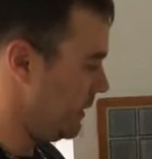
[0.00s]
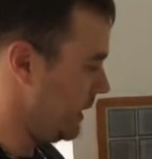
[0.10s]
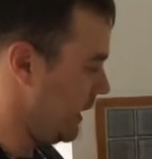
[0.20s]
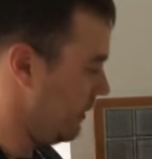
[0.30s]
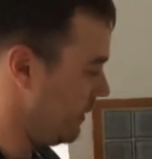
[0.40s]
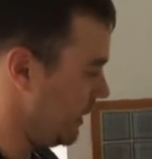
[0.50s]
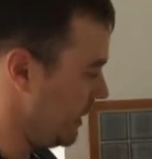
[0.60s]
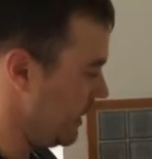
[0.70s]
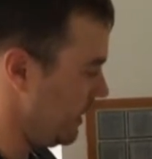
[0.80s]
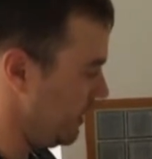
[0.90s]
Now we're
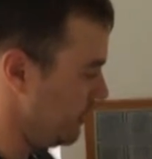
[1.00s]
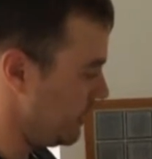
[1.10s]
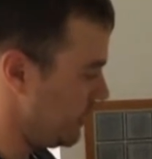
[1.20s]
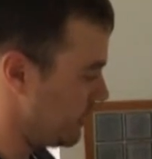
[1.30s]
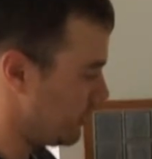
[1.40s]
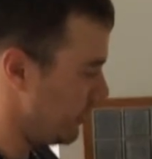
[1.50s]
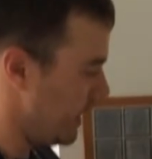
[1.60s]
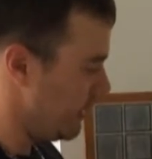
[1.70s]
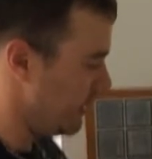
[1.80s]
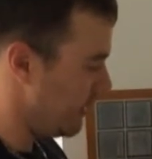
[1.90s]
going to use a
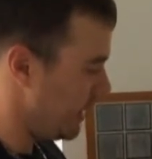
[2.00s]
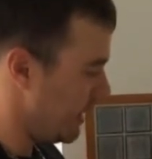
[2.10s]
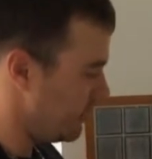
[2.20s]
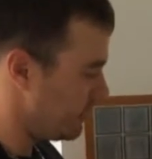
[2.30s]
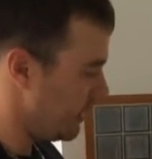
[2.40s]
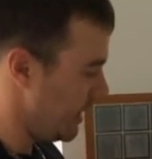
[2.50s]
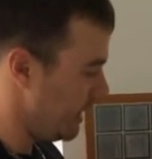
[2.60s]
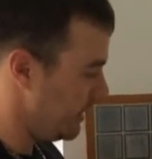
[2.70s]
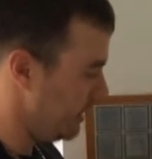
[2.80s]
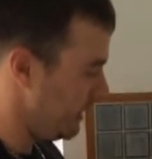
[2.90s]
strainer and
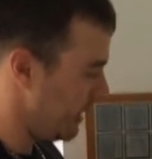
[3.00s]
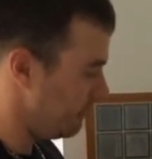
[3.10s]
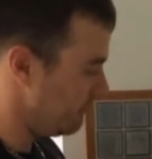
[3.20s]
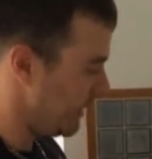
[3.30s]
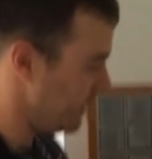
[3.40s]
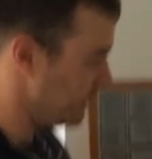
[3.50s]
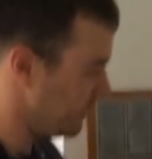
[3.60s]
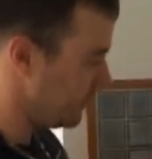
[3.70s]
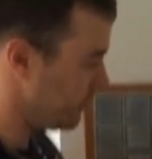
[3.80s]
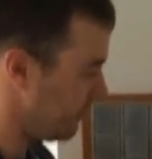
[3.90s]
drain and rinse
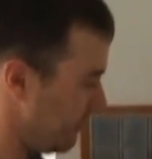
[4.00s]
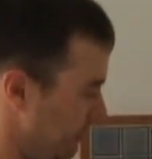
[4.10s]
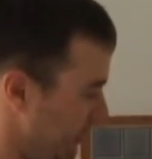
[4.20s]
the shrimp,